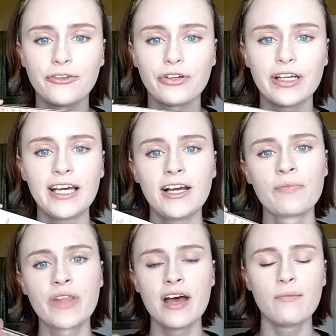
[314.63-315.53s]
3
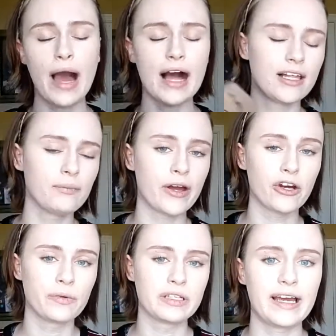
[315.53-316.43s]
palette by
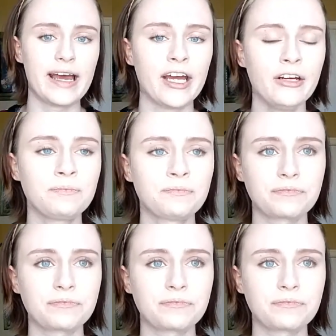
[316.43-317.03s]
Urban Decay.